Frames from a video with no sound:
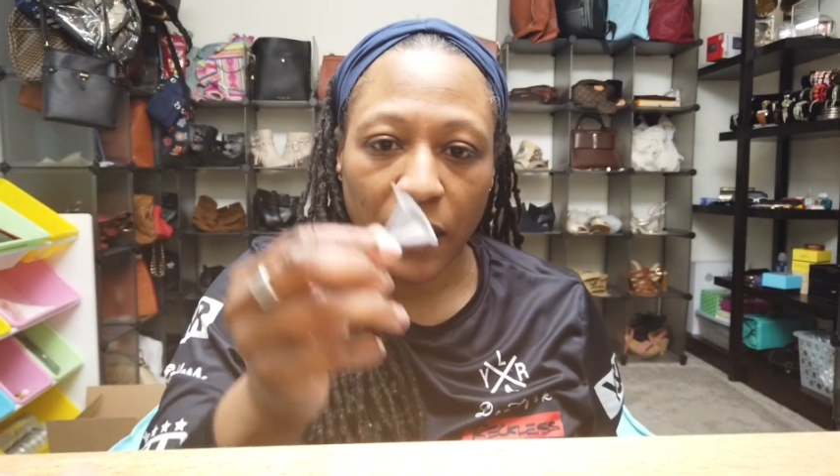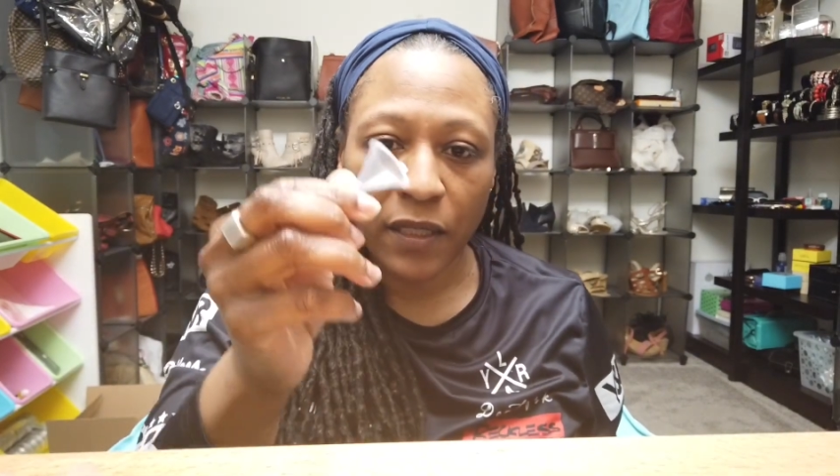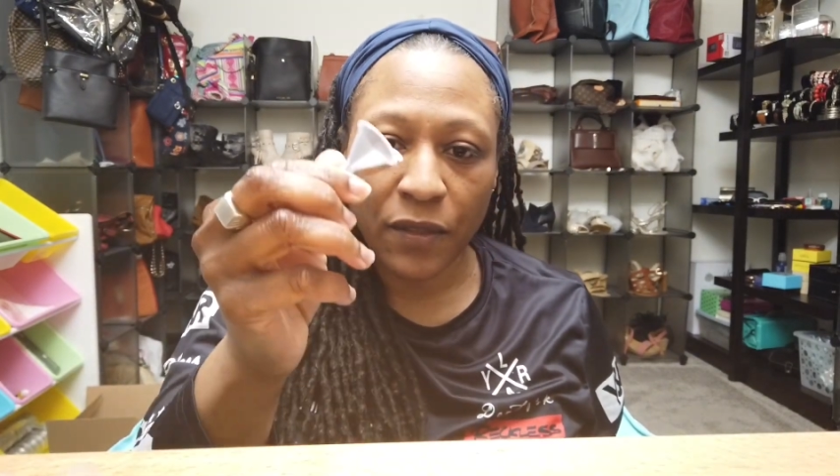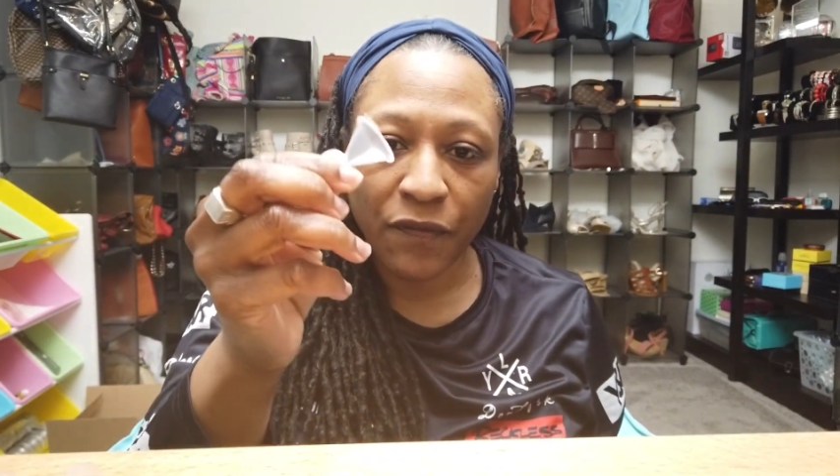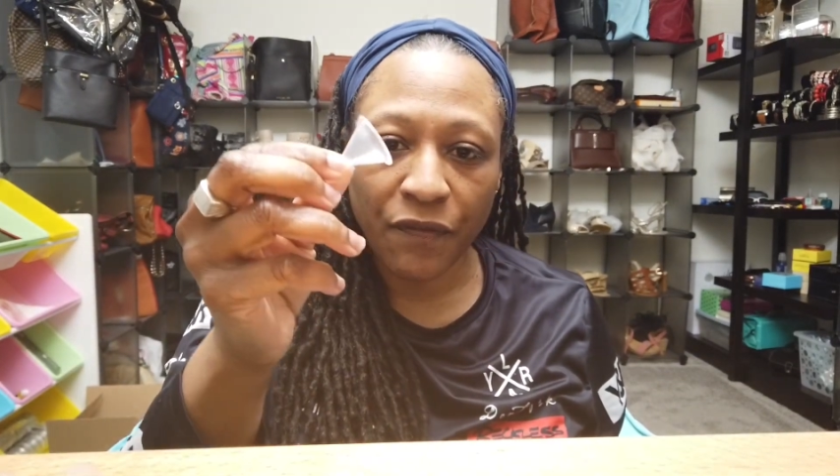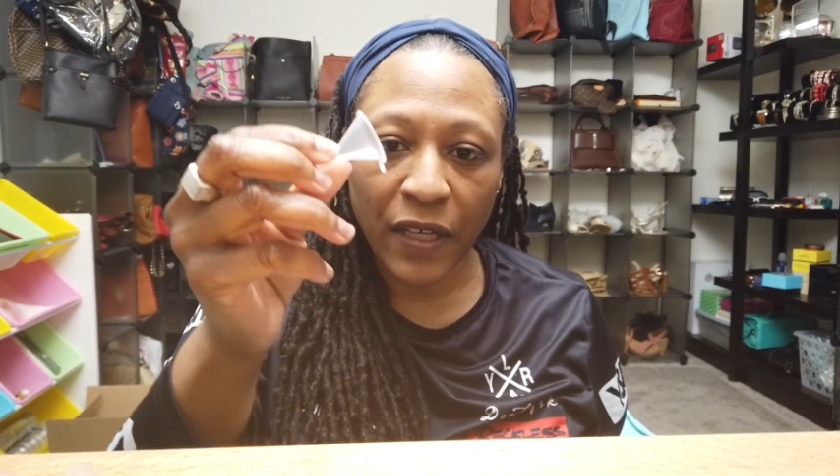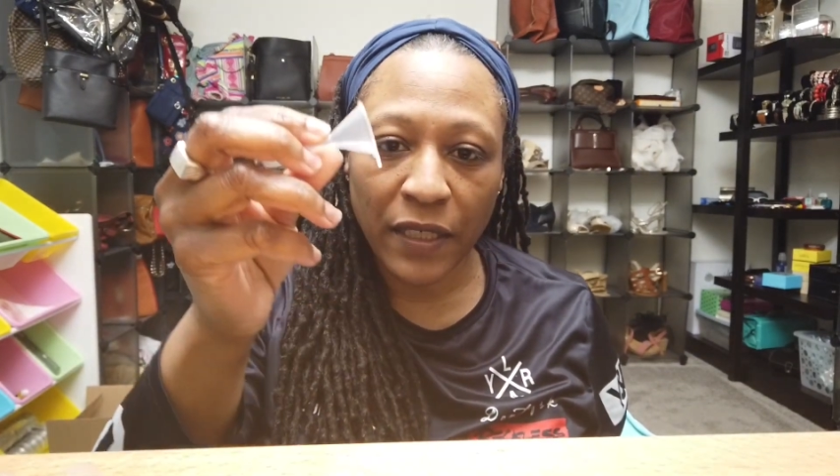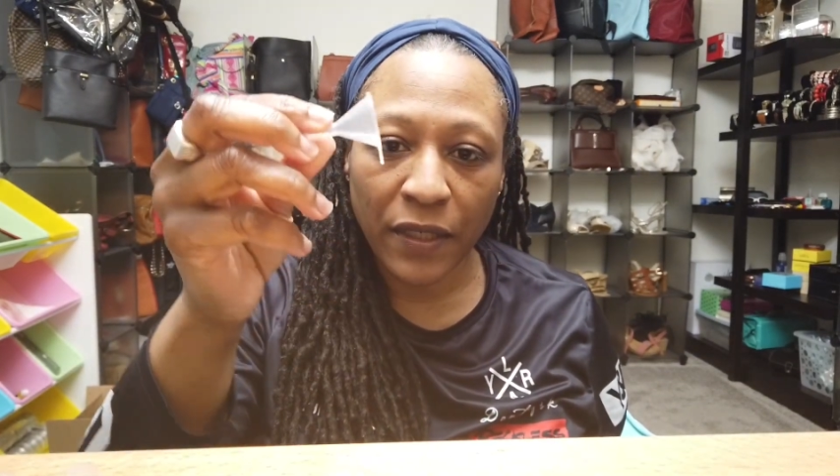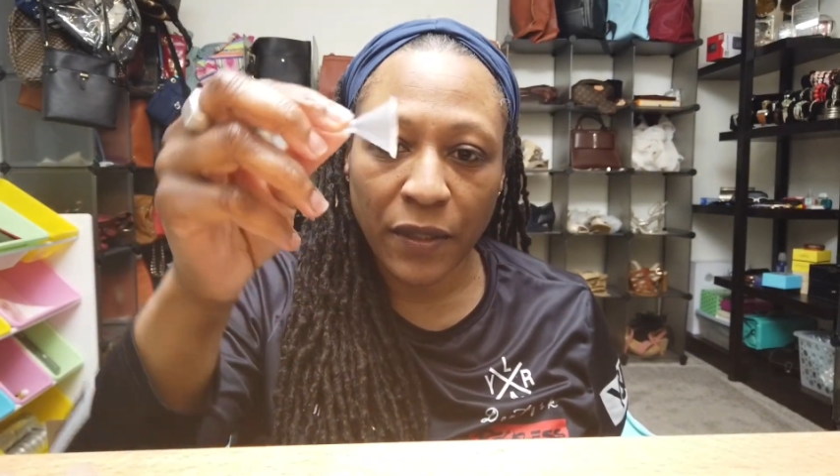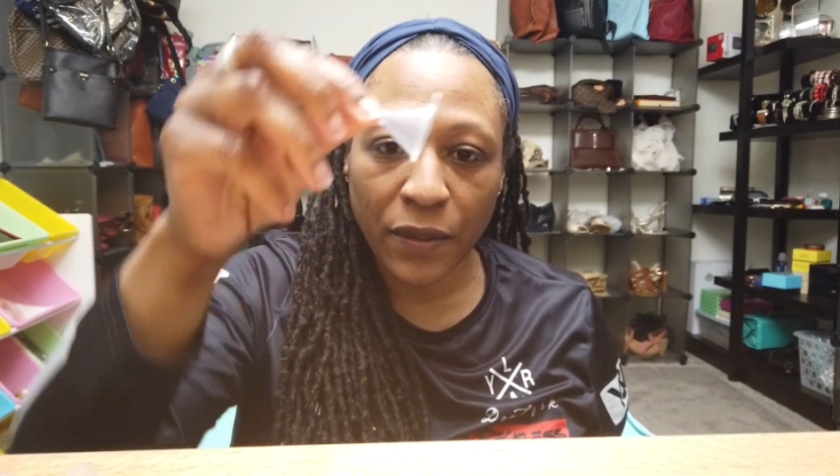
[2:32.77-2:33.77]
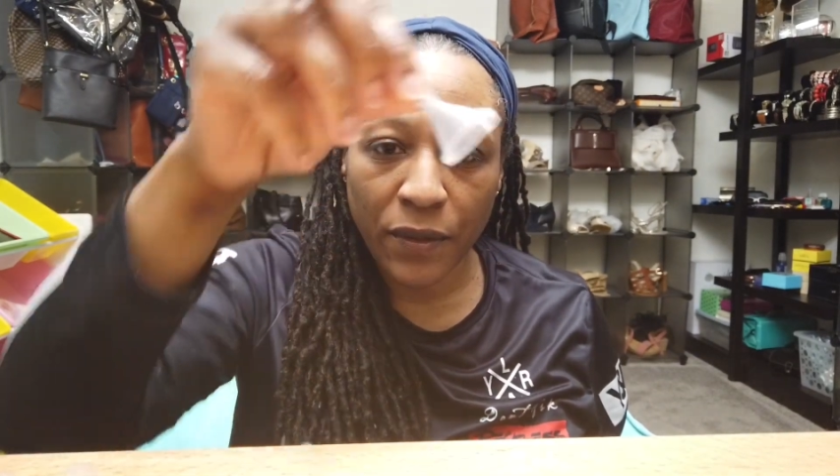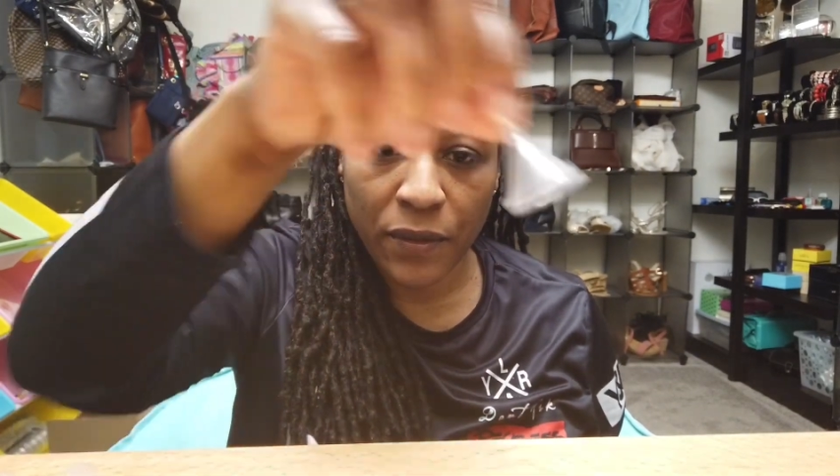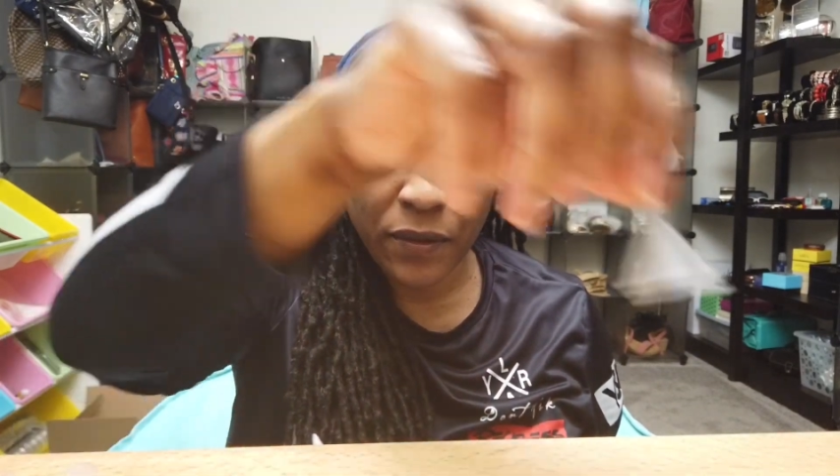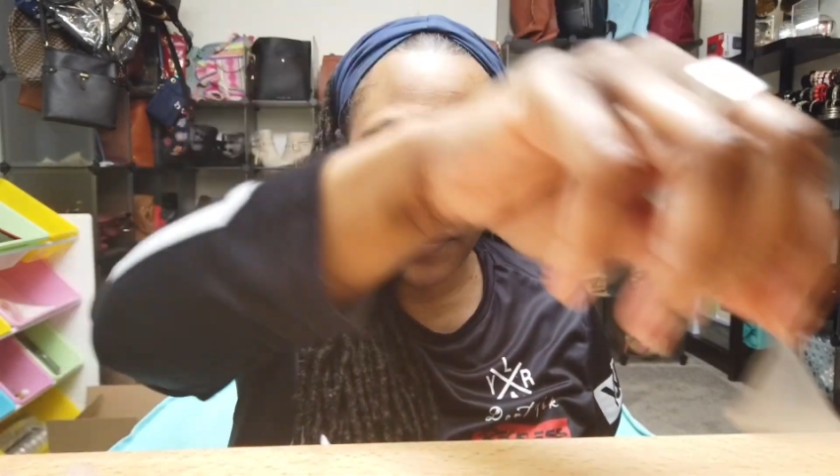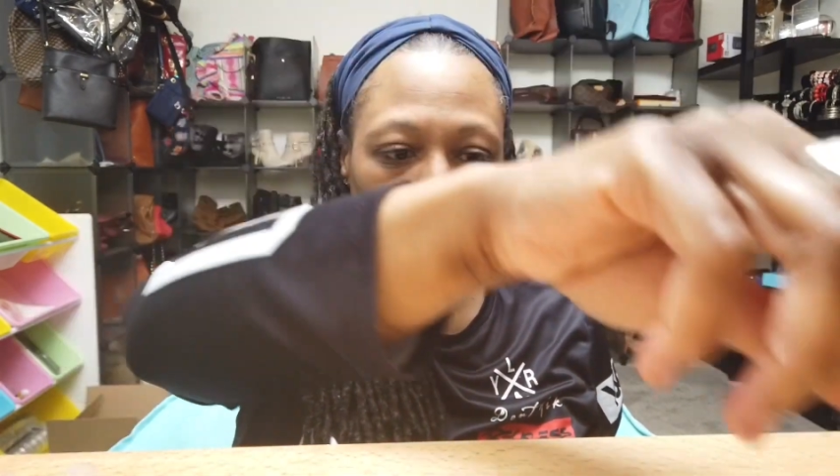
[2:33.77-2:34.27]
A little
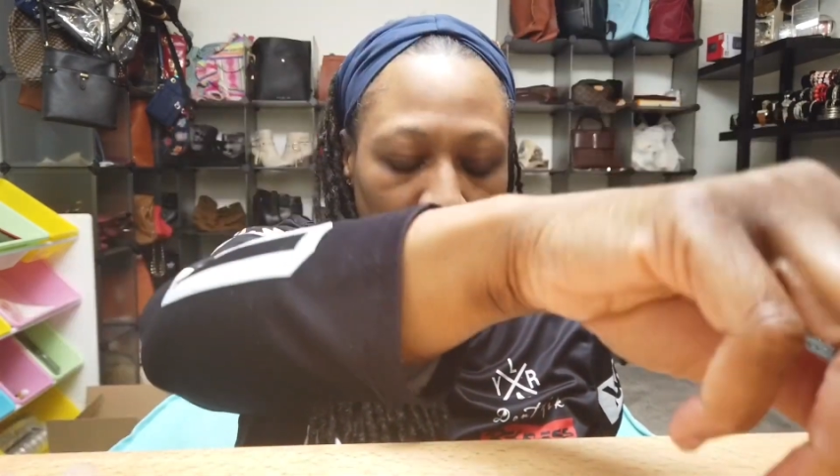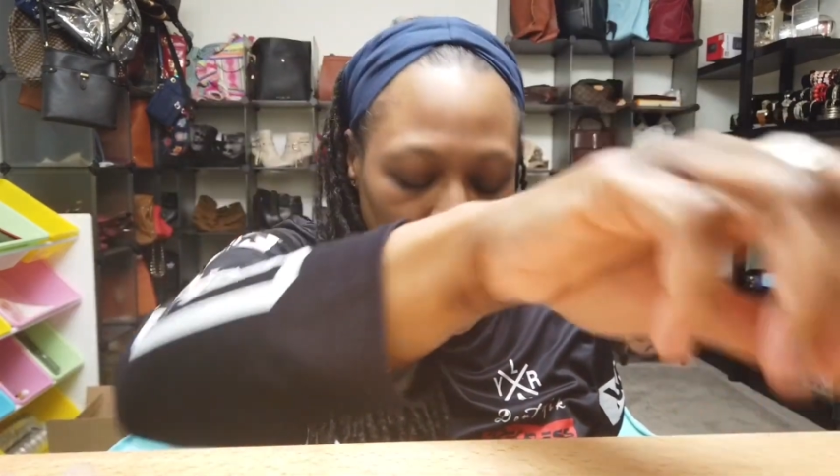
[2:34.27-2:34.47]
funnel.